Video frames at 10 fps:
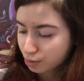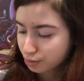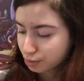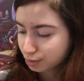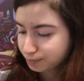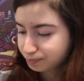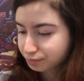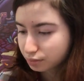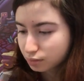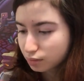through
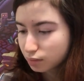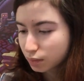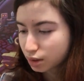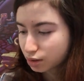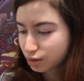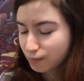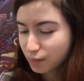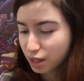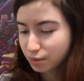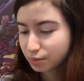some
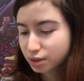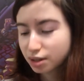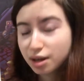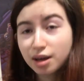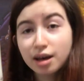memes.